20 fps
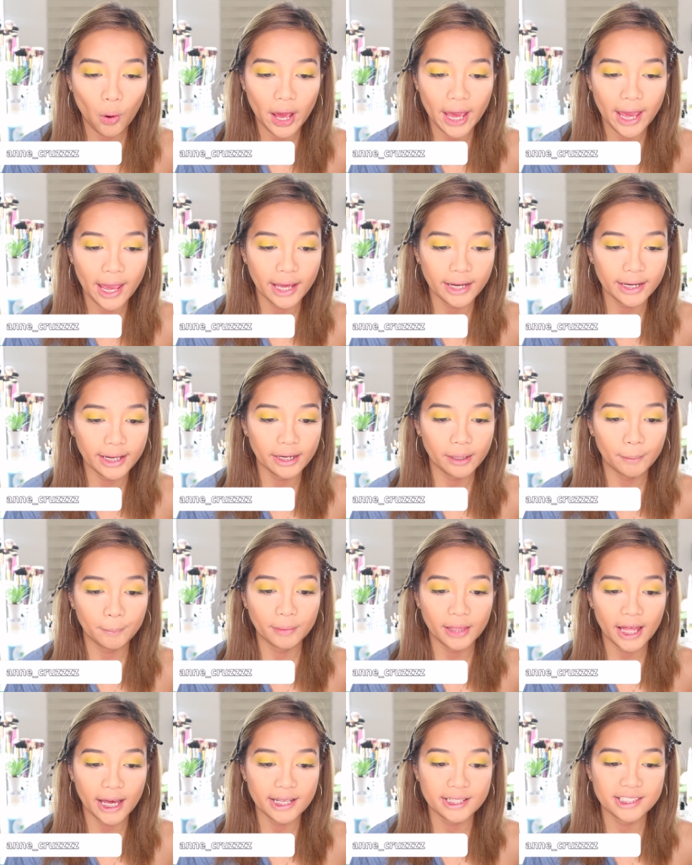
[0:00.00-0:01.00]
ahead and
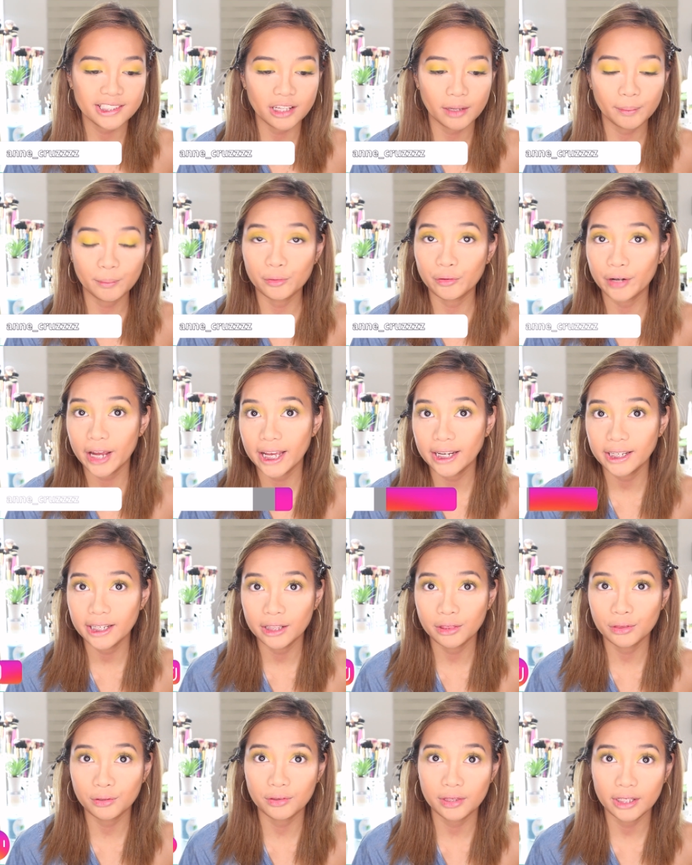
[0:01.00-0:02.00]
apply some red
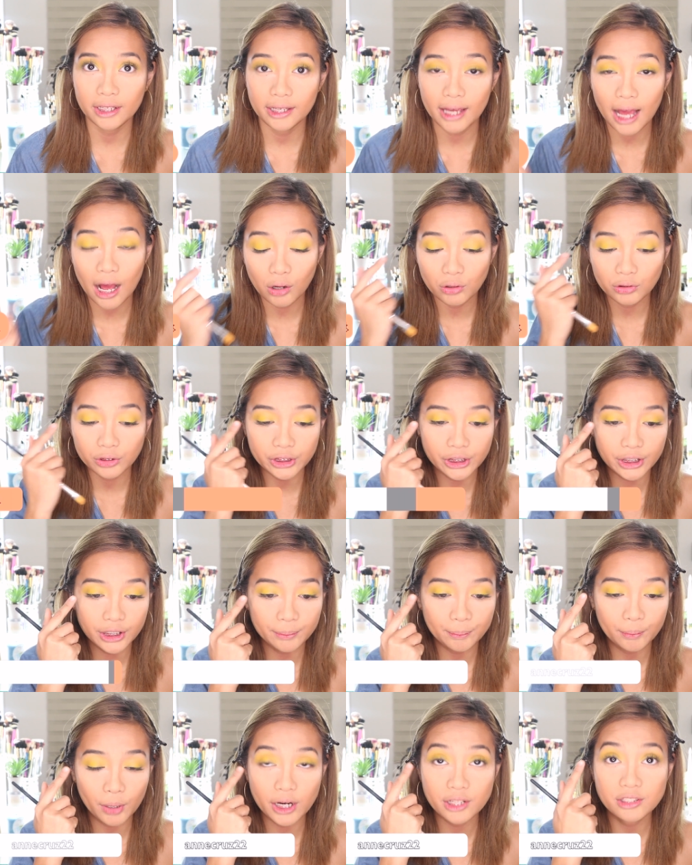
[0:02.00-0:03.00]
into the outer
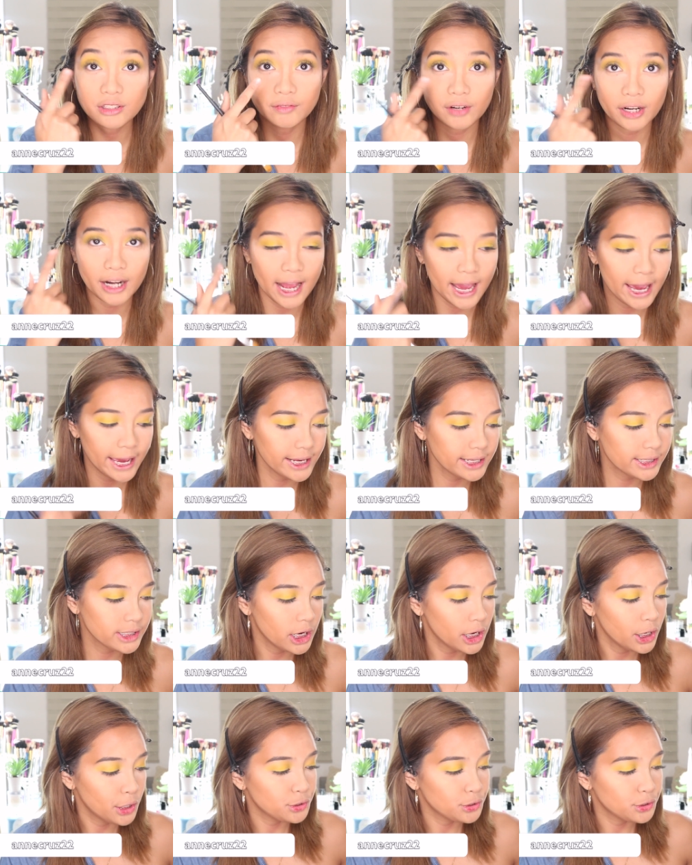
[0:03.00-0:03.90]
parts of our eyes.